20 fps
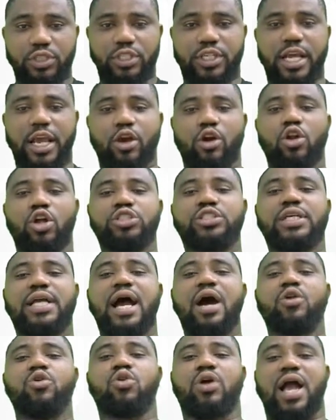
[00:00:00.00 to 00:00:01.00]
The
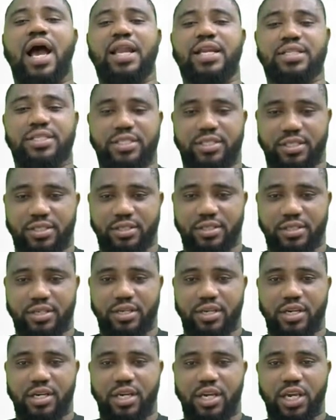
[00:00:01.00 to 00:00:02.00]
ecological locality
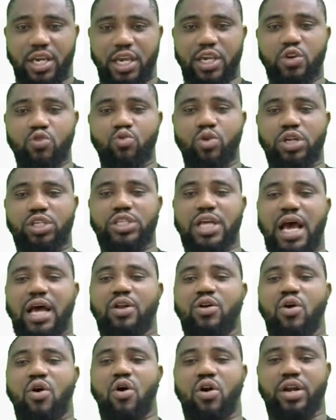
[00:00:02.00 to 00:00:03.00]
in which
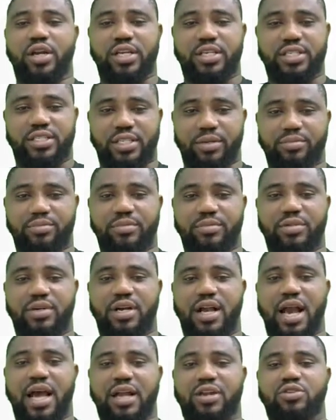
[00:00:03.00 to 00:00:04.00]
an organism
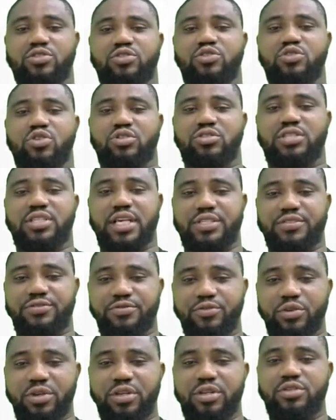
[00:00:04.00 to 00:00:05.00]
can
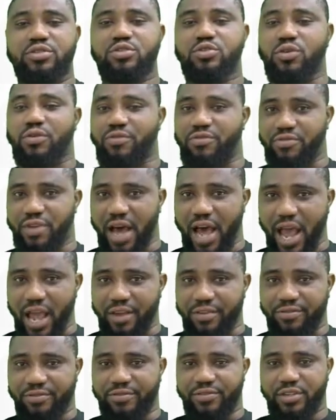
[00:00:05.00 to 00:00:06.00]
successfully
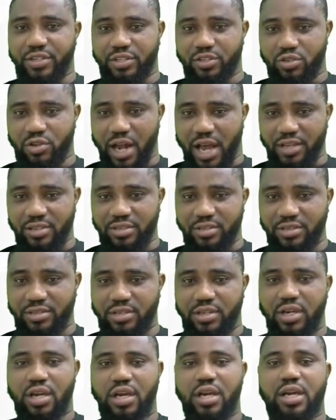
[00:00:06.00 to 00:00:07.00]
survive is known
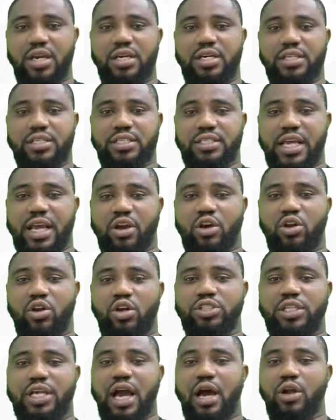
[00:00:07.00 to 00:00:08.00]
as the
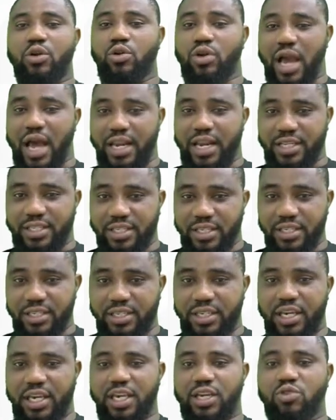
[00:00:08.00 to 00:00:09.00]
ecological locality
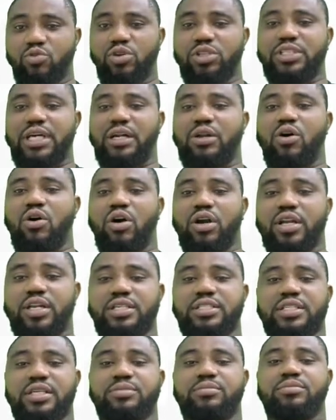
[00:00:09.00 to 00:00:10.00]
in which an
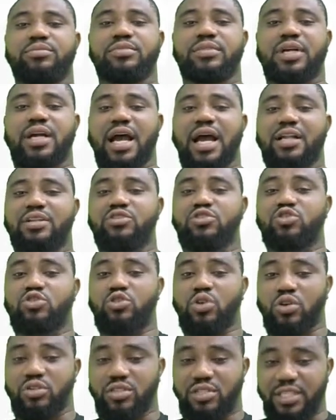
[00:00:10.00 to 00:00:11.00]
organism can
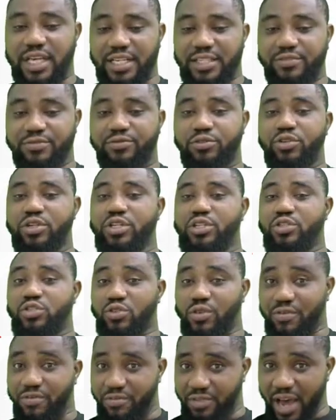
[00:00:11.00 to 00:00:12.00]
successfully
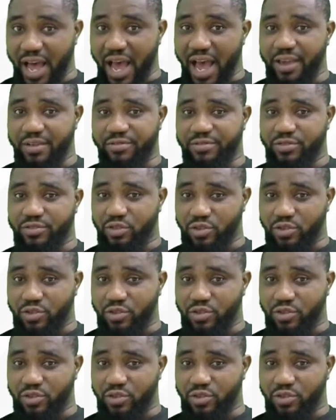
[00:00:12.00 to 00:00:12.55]
survive